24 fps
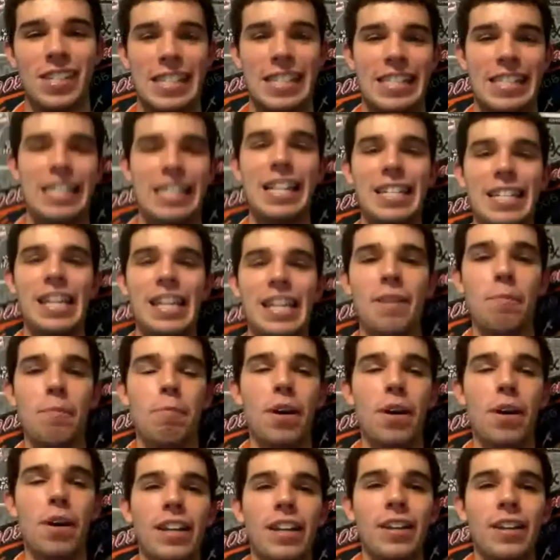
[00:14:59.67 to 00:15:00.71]
his last name.
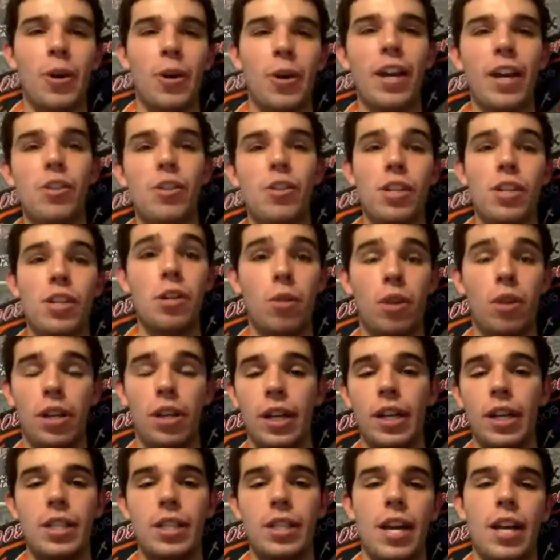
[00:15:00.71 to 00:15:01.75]
But Greg, you said you were going
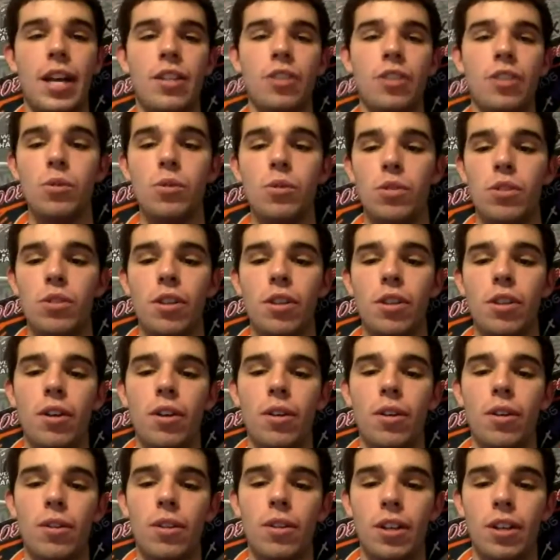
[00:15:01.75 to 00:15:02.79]
to get a tattoo, so